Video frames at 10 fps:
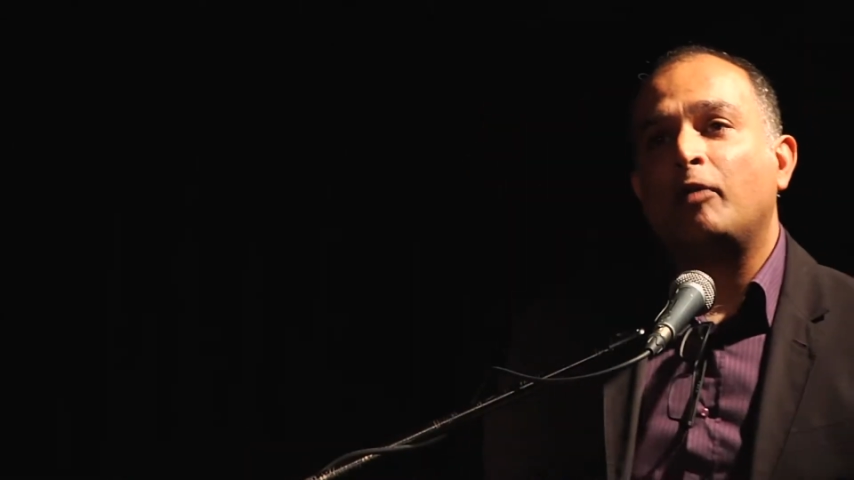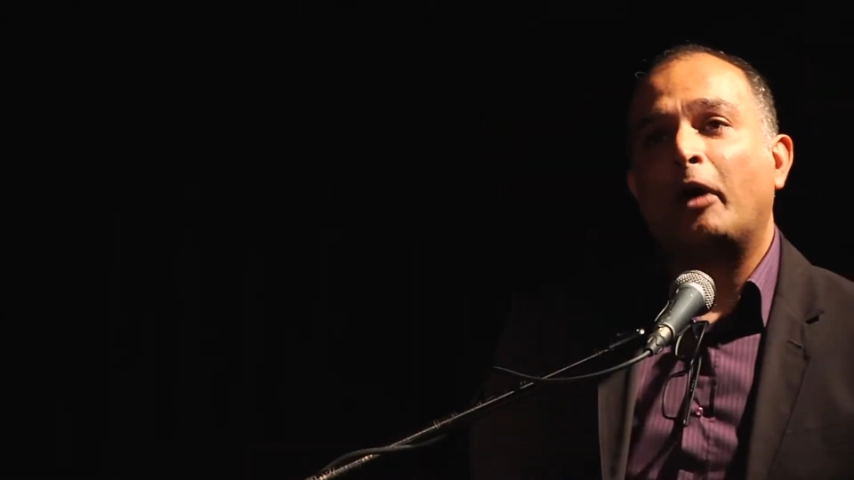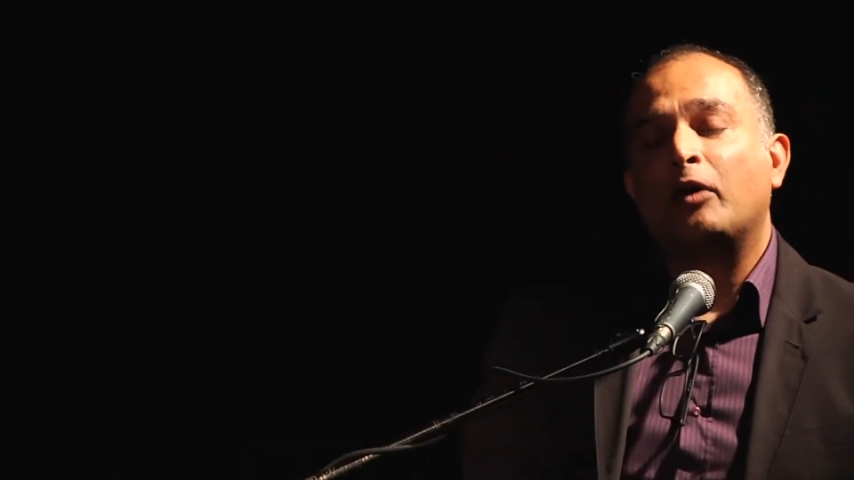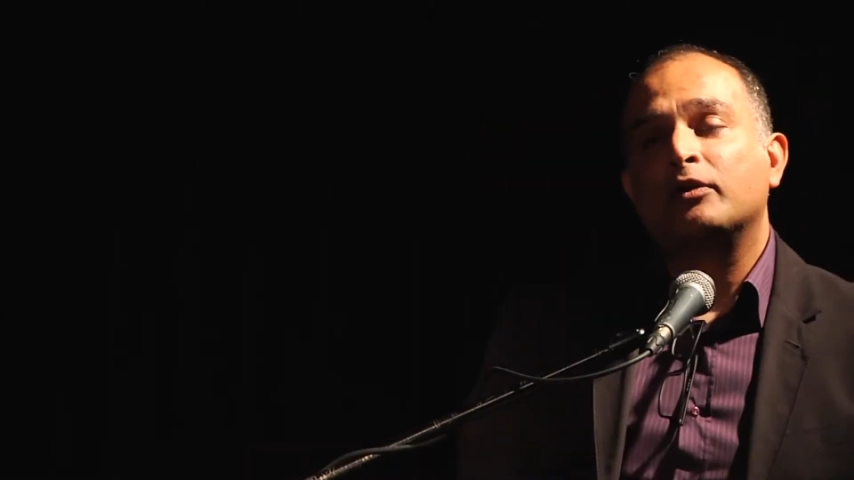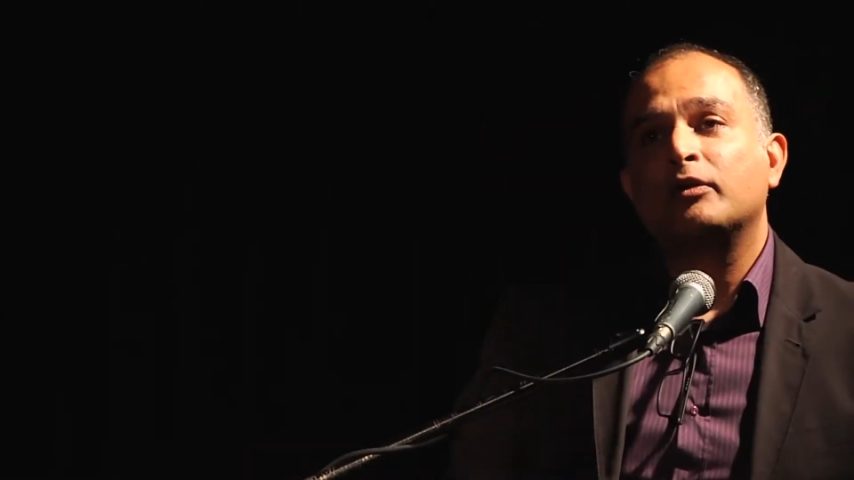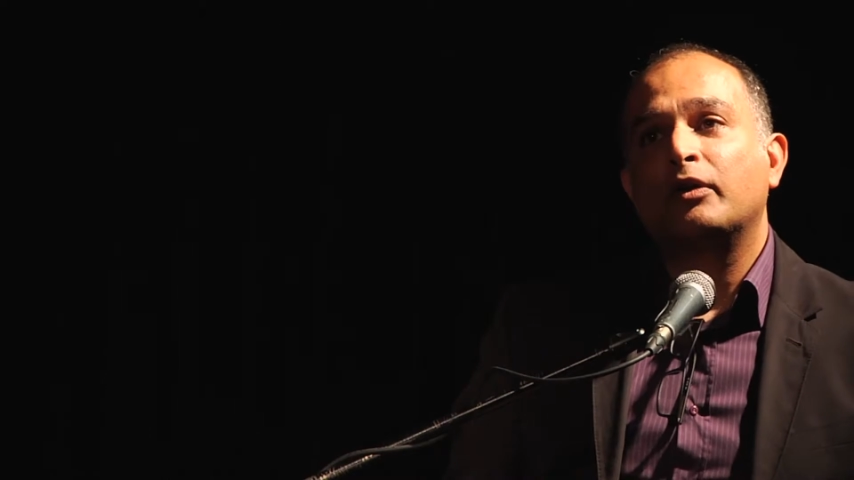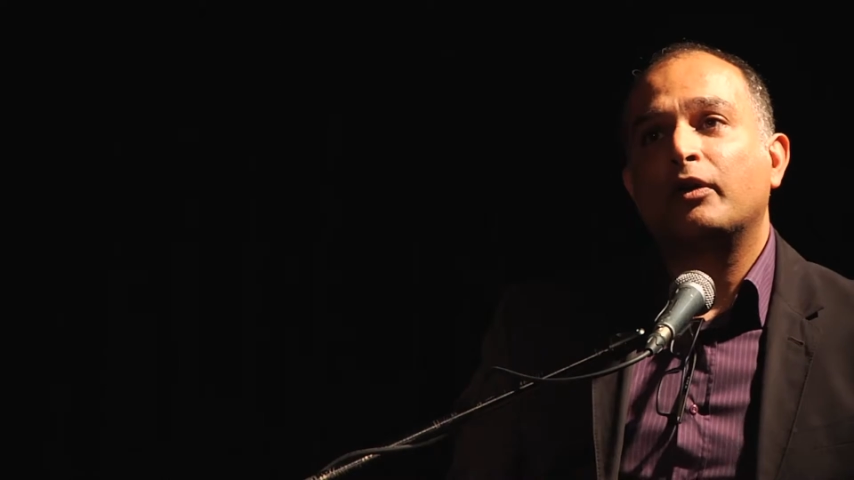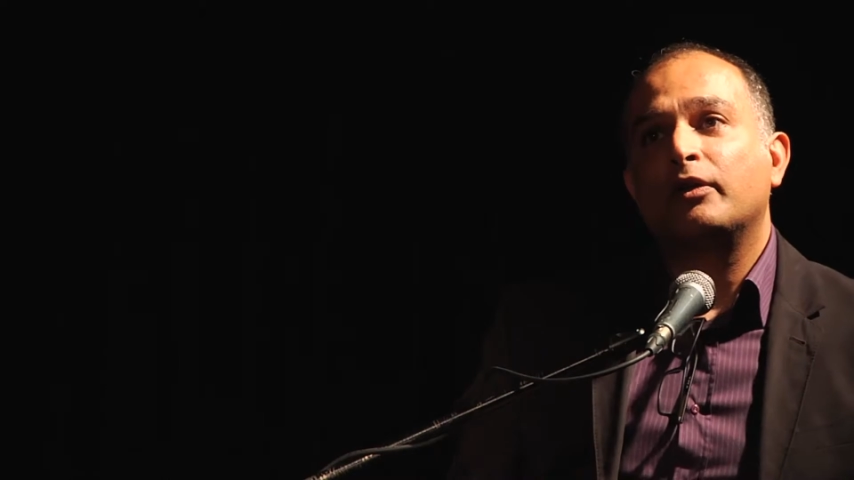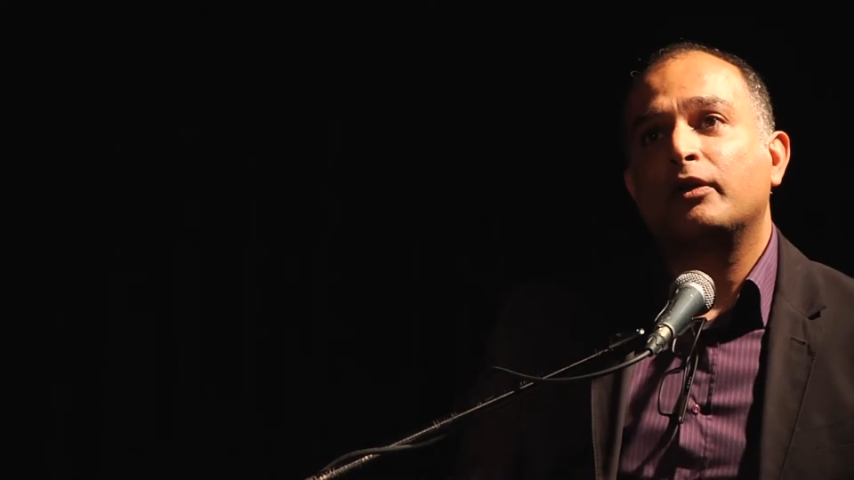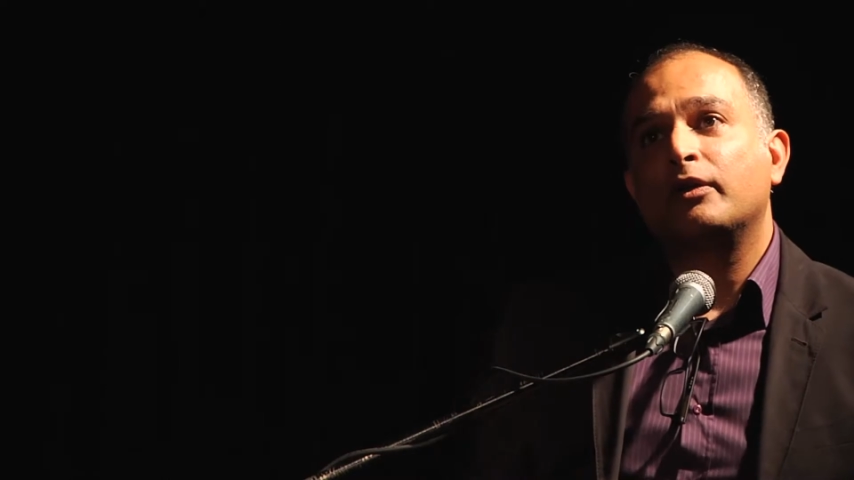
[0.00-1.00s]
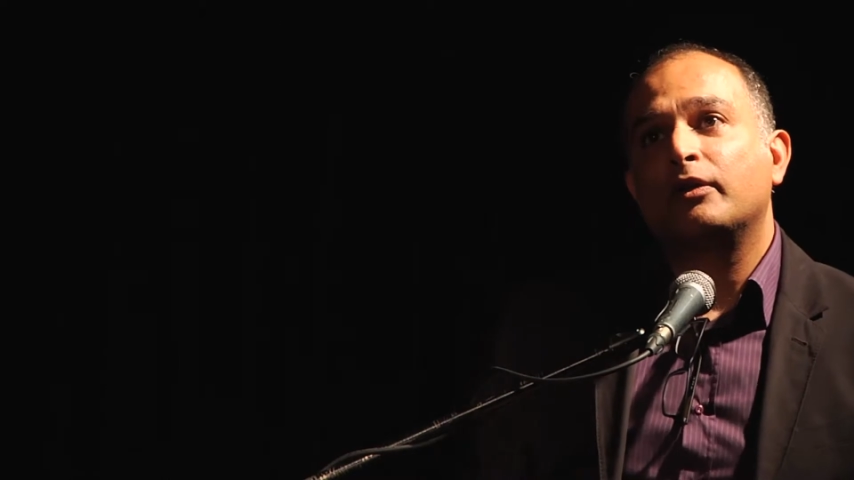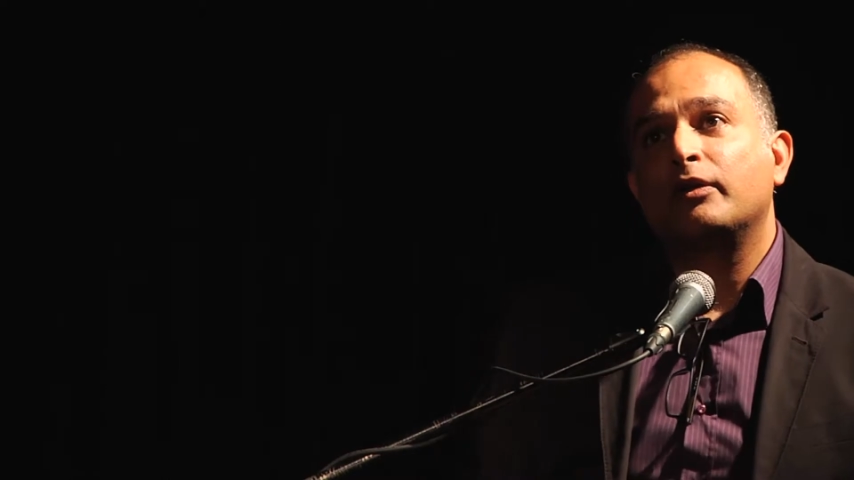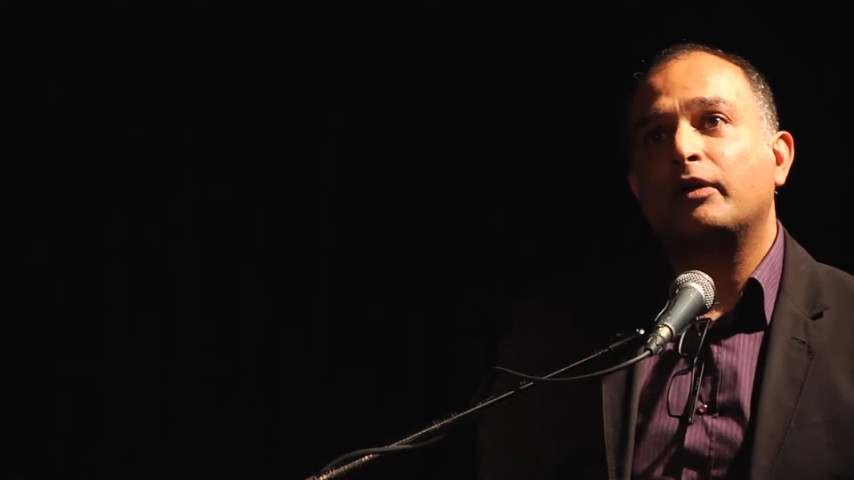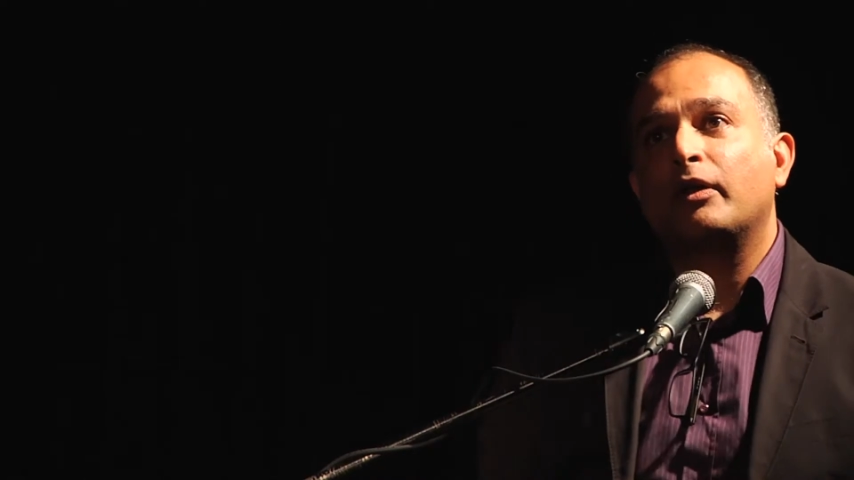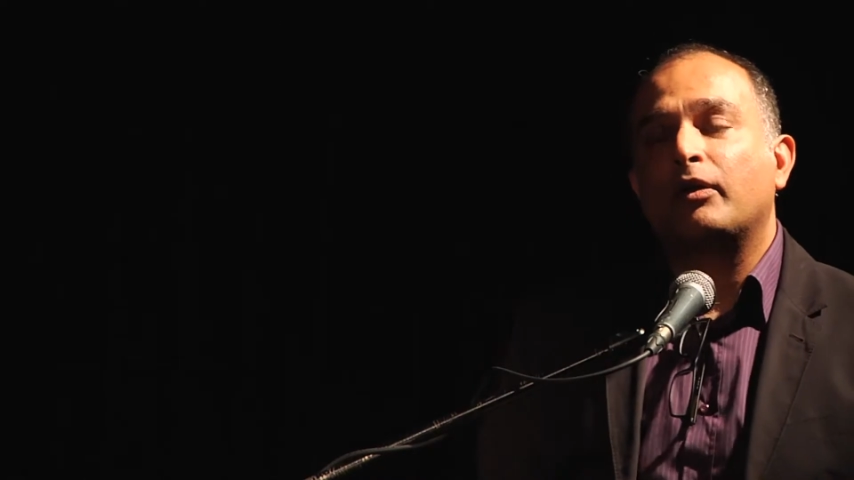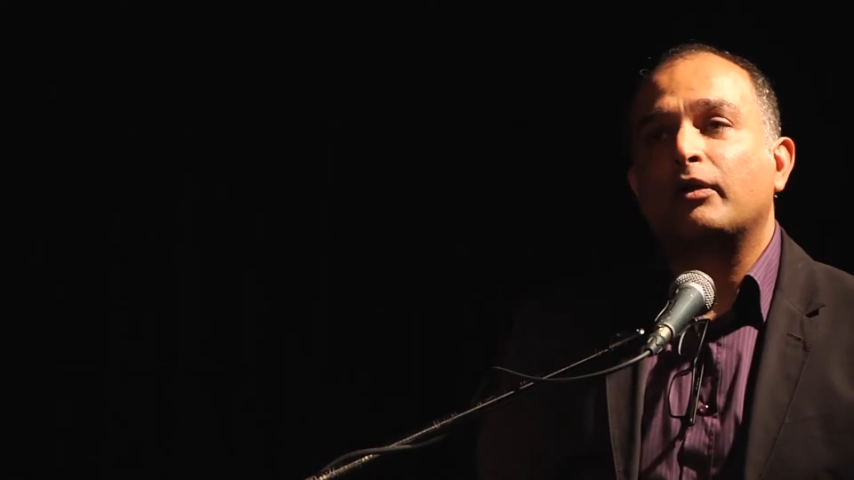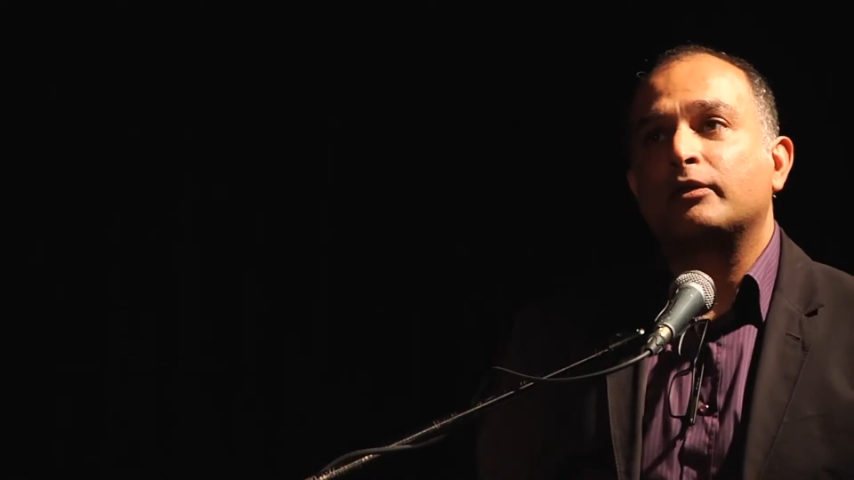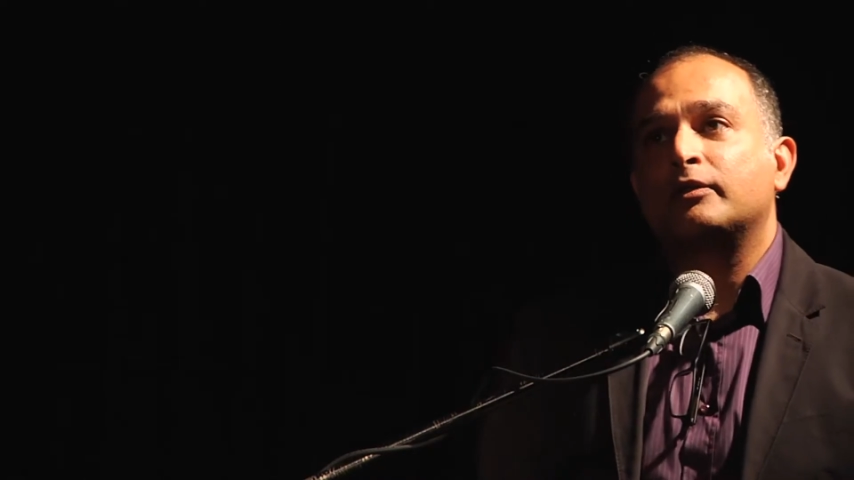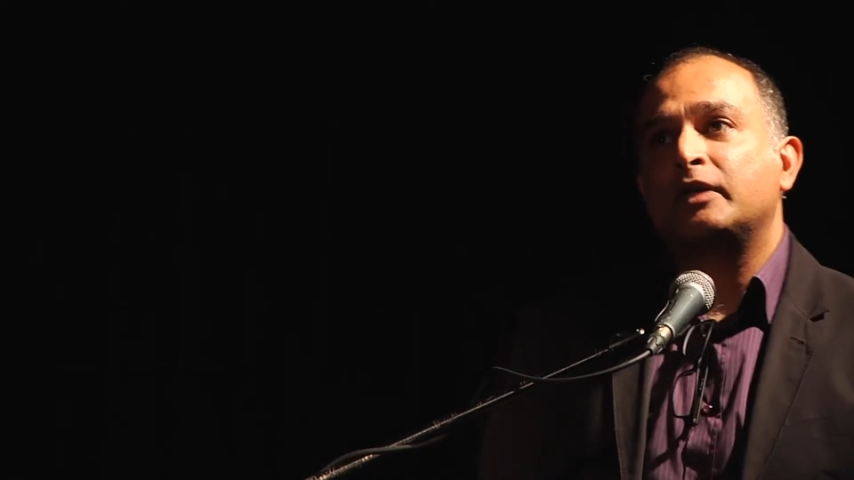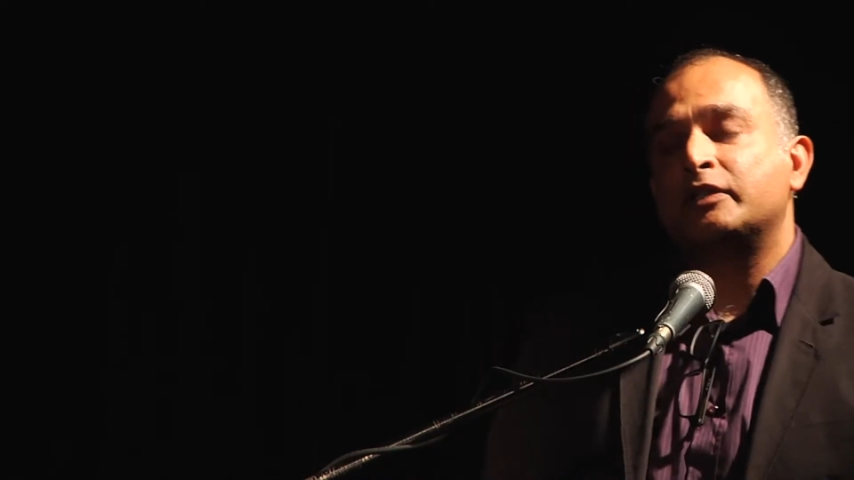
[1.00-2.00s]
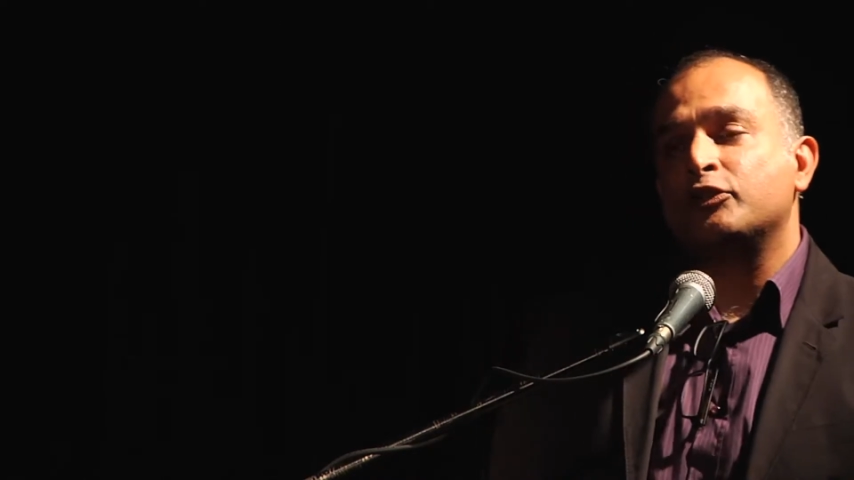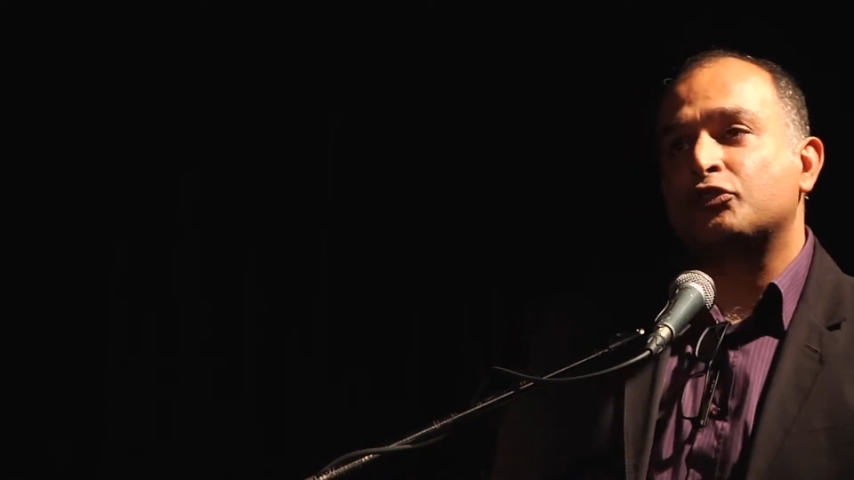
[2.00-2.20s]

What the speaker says: about these